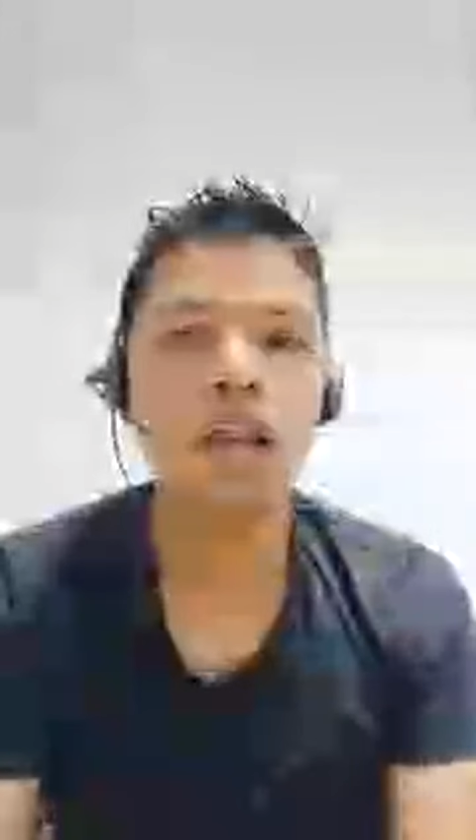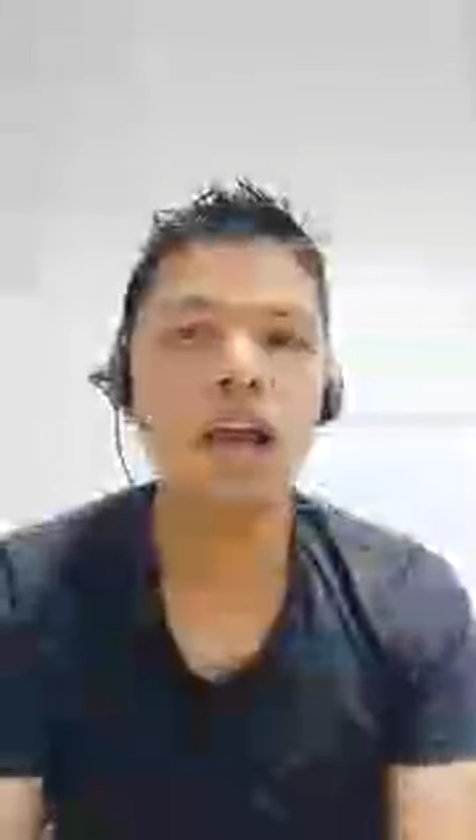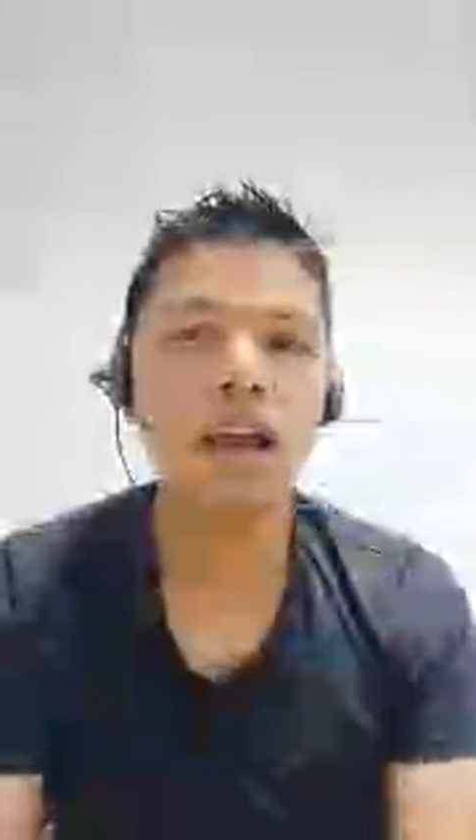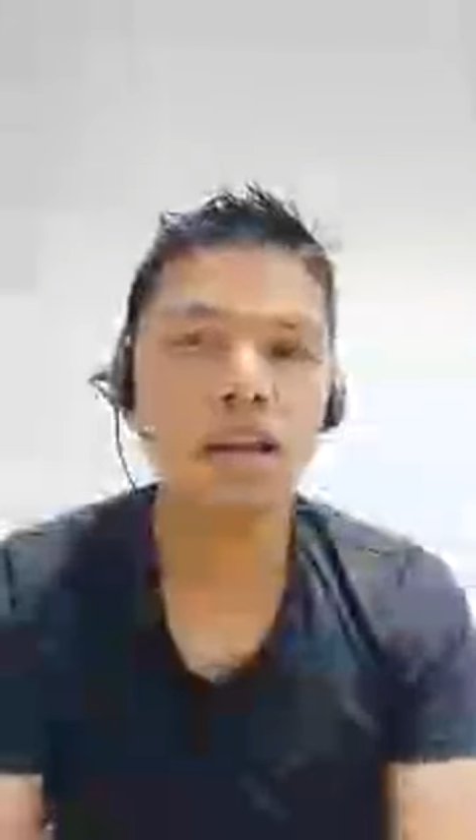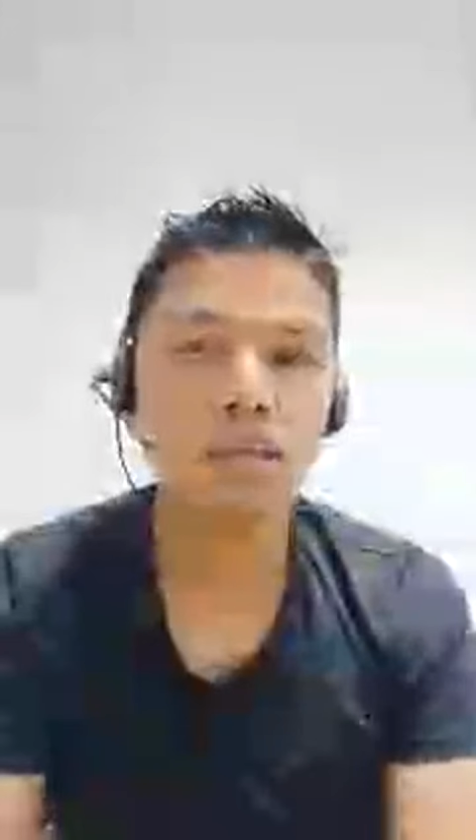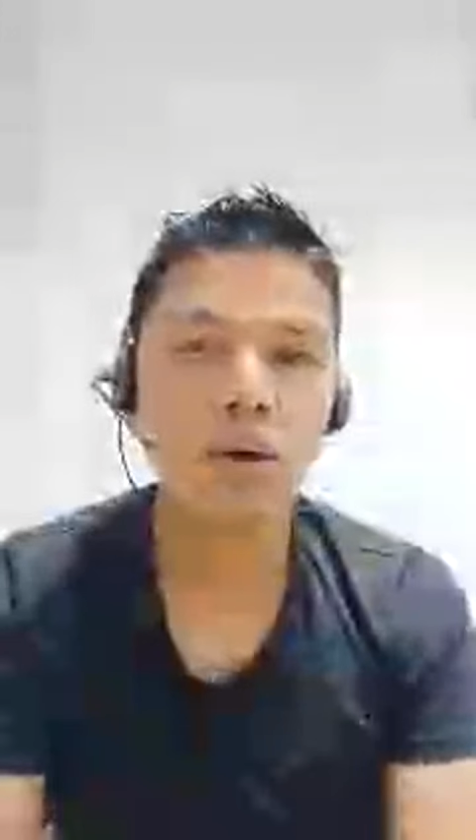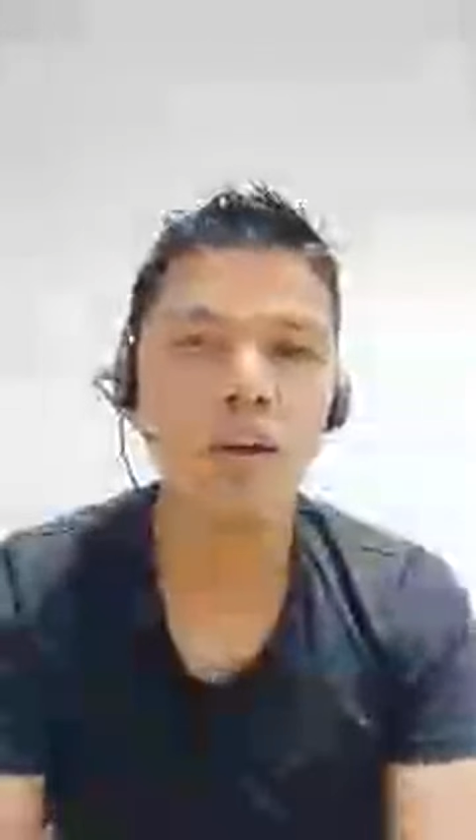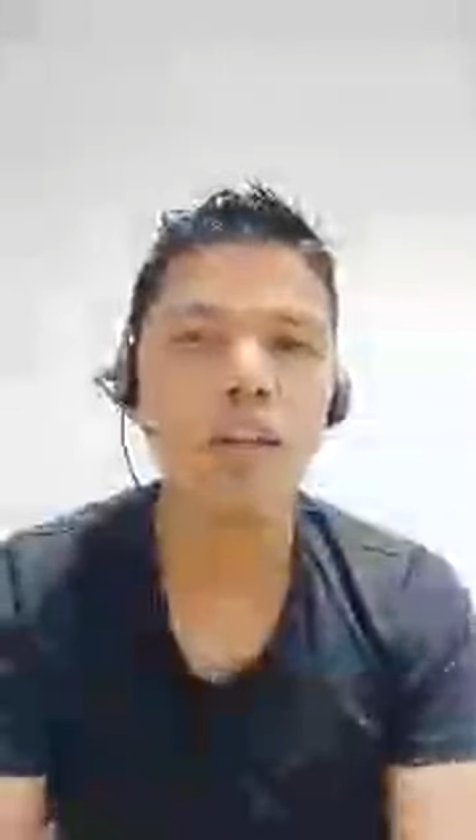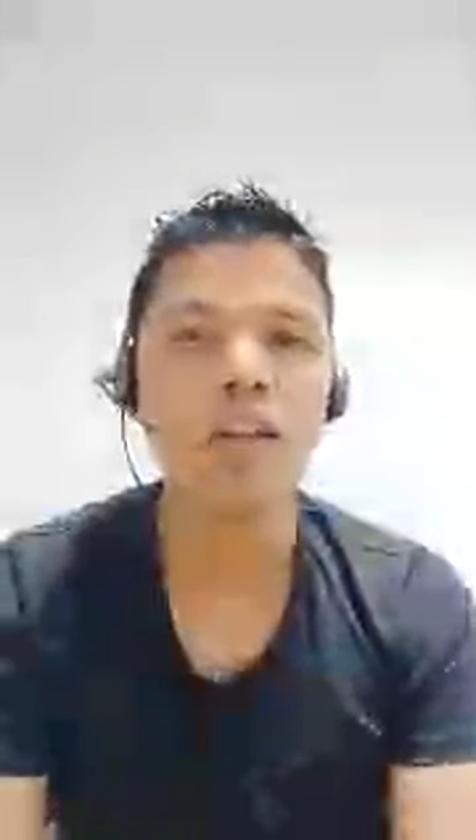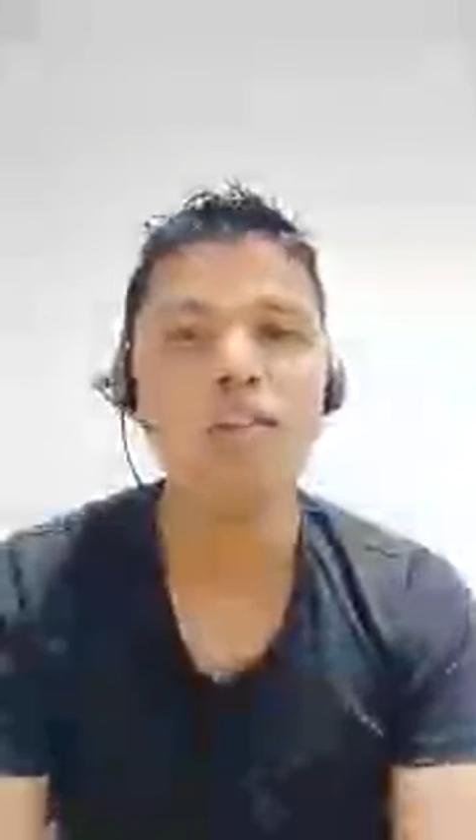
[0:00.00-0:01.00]

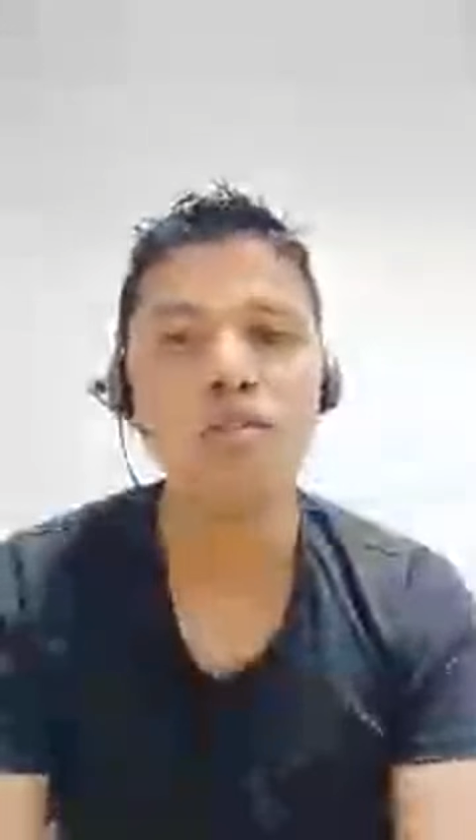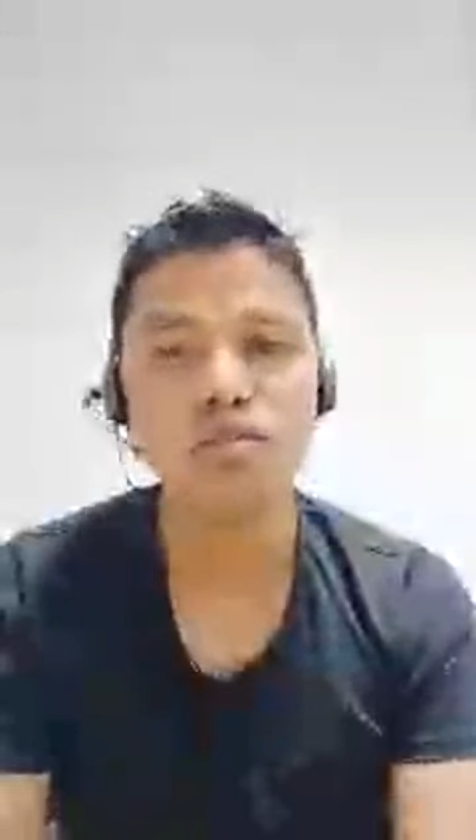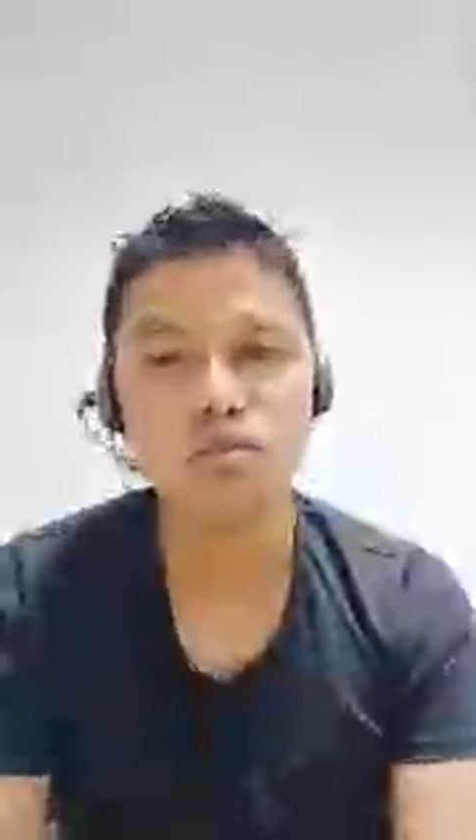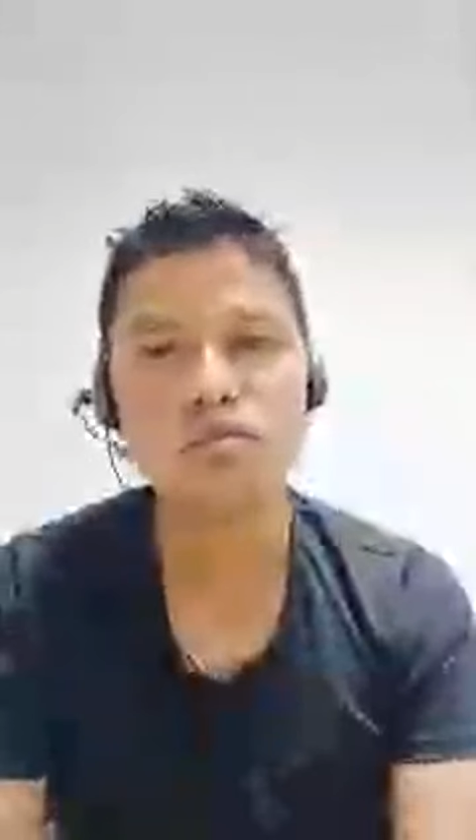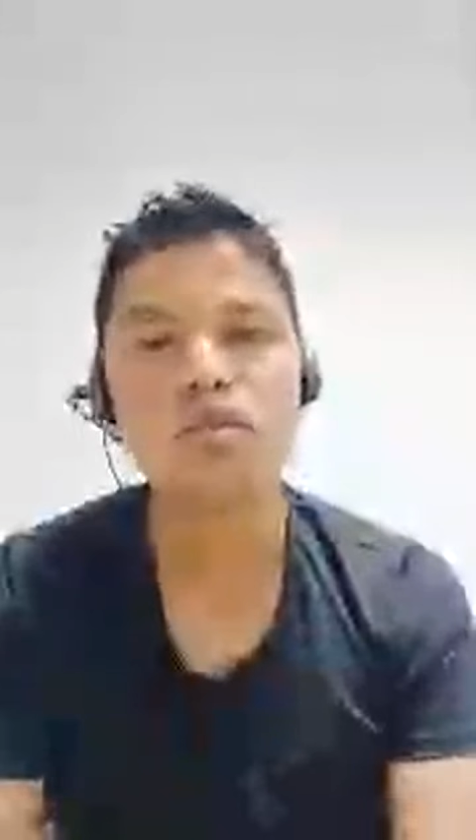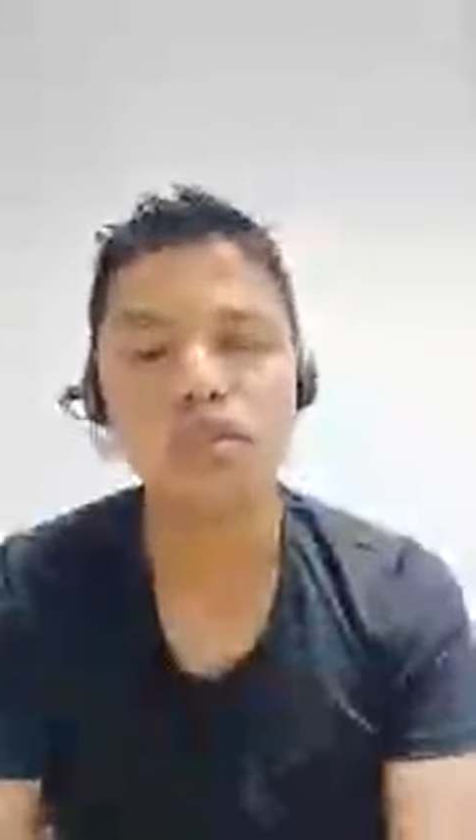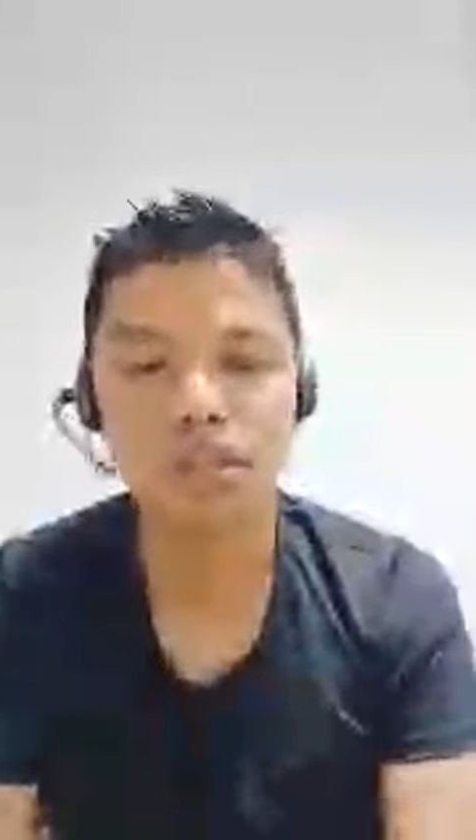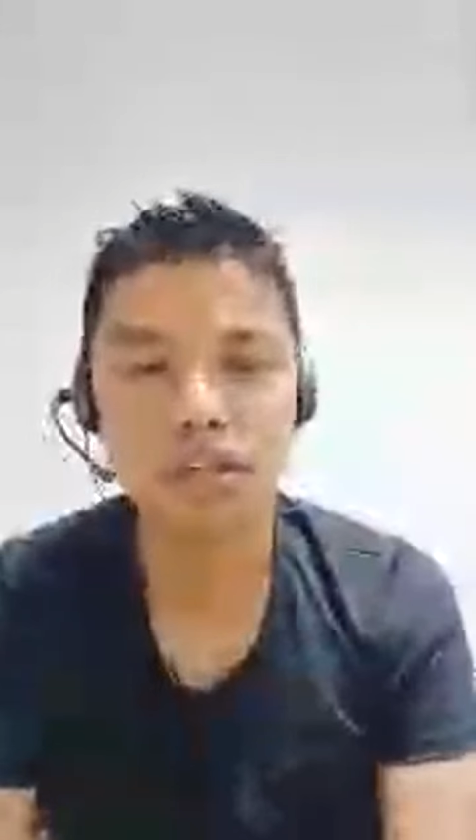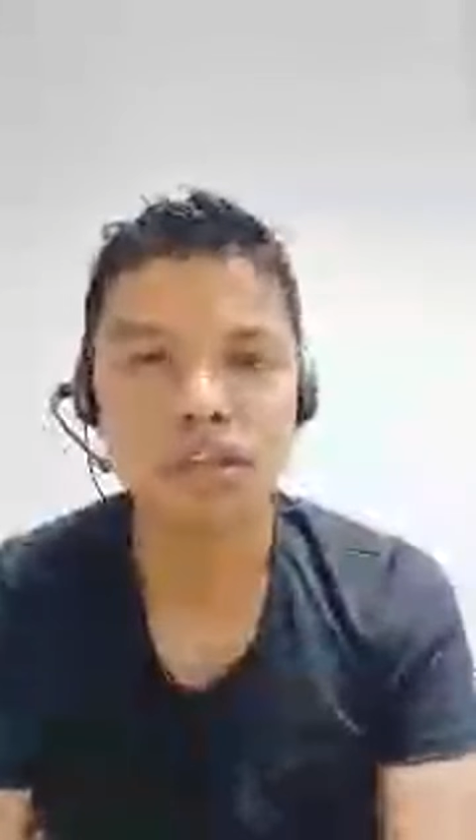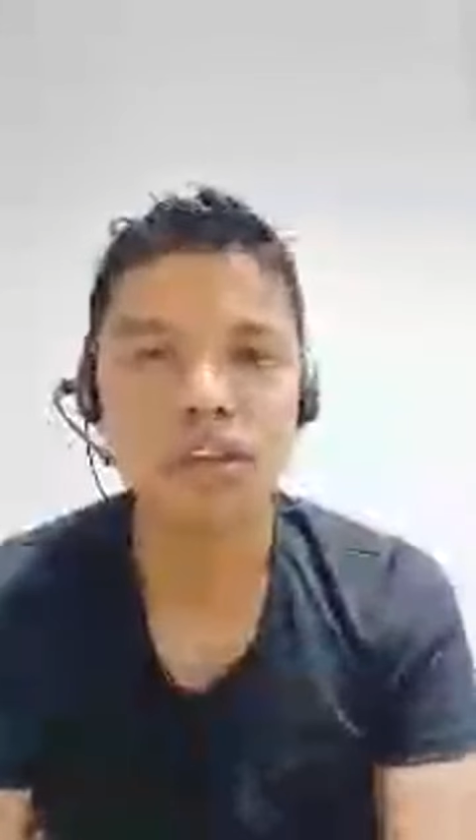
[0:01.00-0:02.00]
animal used to
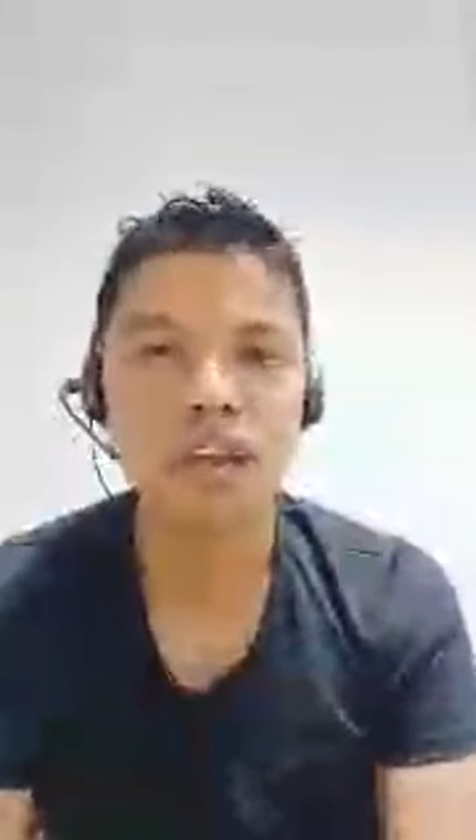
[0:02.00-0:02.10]
see,